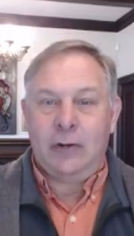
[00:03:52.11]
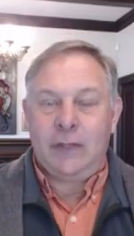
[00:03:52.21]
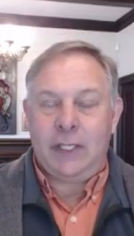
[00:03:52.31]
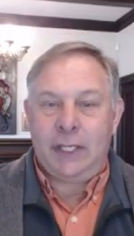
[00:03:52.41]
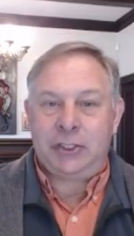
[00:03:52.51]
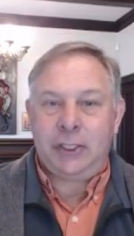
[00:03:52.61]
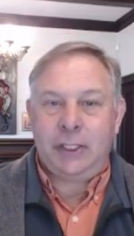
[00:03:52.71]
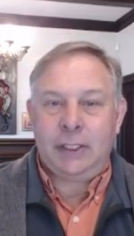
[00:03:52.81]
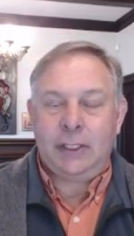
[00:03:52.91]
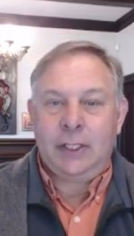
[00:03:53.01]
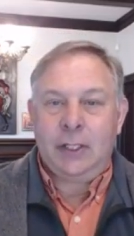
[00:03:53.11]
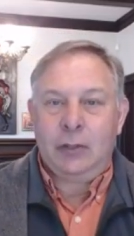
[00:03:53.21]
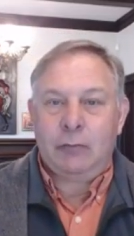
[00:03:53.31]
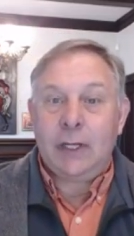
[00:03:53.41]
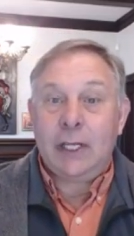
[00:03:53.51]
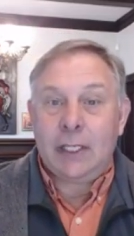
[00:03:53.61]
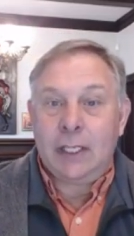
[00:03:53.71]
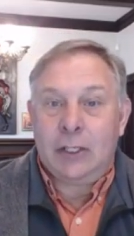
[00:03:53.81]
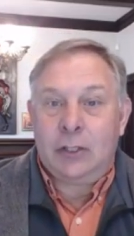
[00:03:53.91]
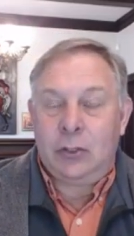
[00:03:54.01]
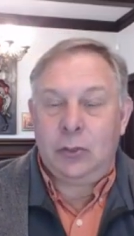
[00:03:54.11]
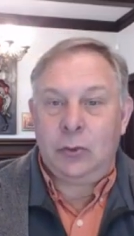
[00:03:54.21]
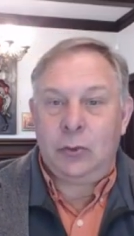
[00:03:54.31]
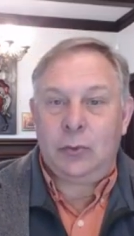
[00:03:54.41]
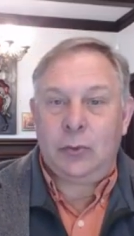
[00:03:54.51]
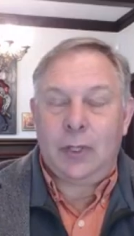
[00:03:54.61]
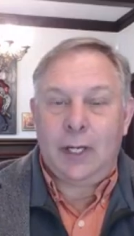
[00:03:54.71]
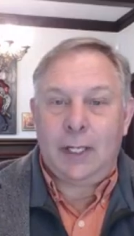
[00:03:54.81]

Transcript: invitation really to